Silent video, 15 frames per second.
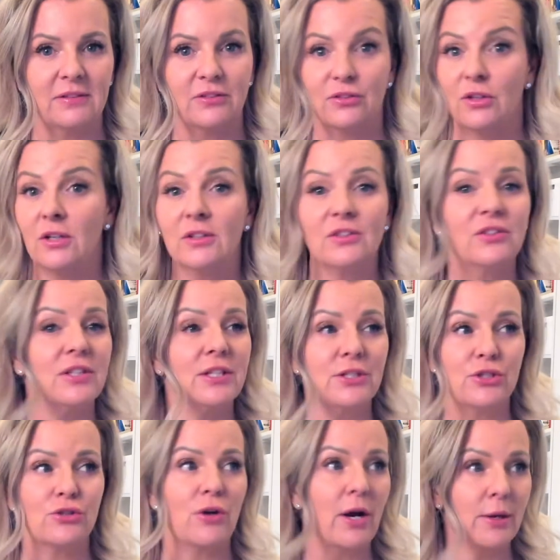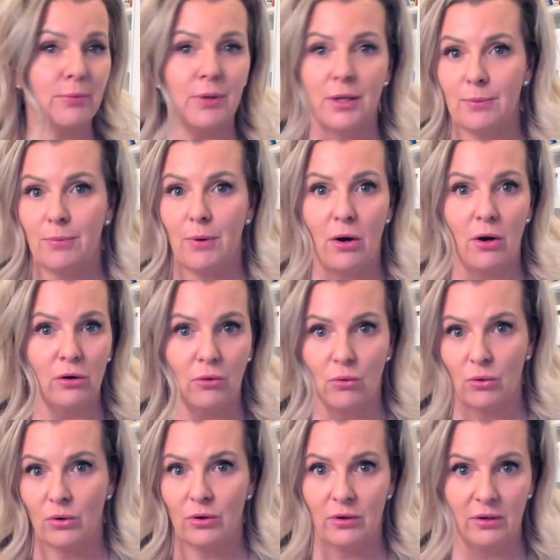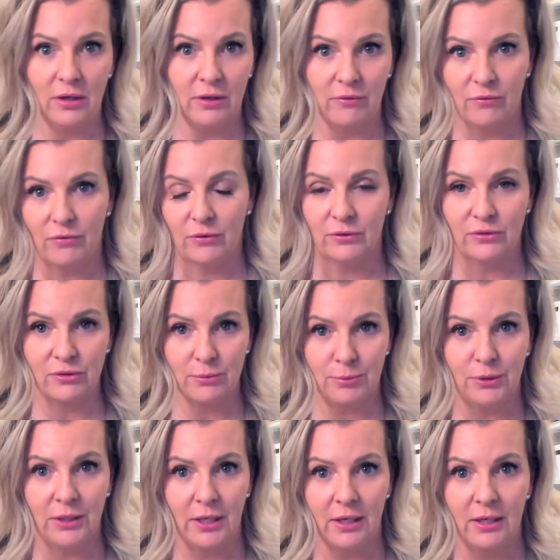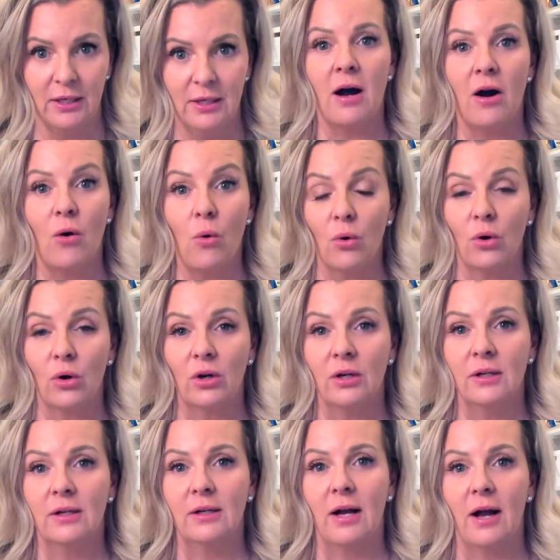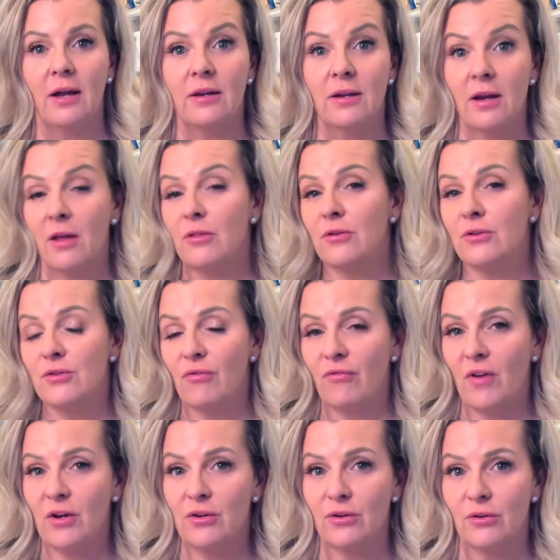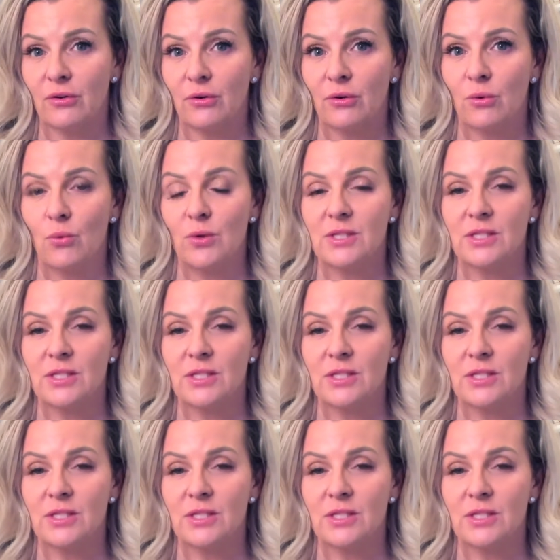long as they didn't try to play the ball or influence the play, or another defender was